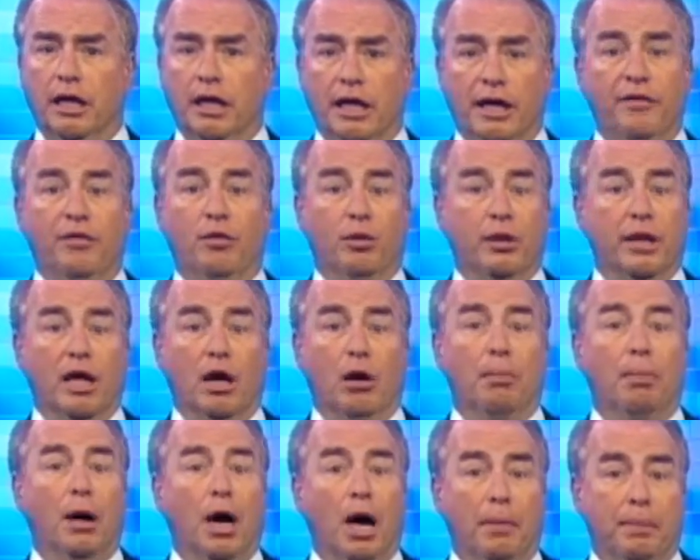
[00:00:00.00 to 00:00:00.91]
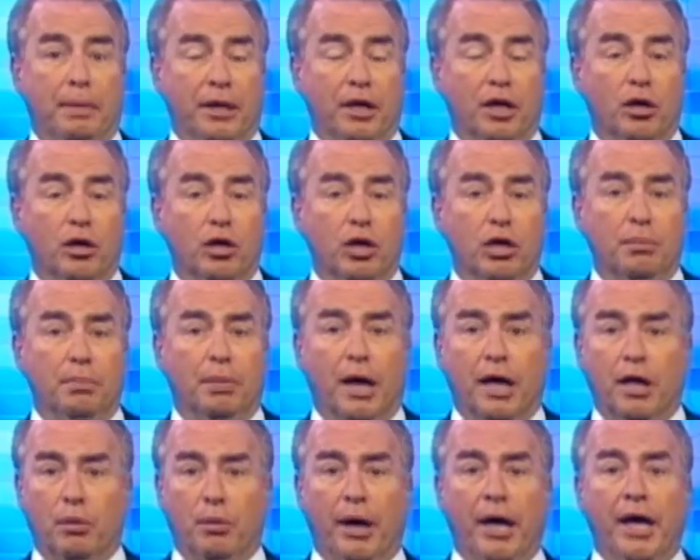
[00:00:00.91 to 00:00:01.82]
even without popping the hood,
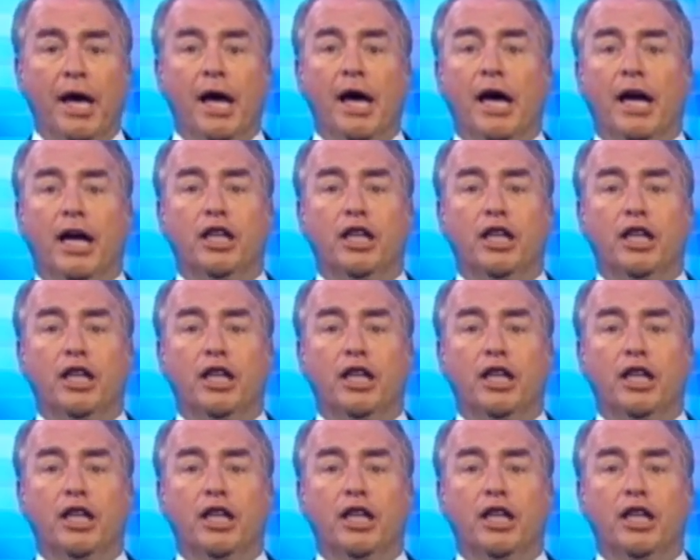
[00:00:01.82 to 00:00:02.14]
by the way.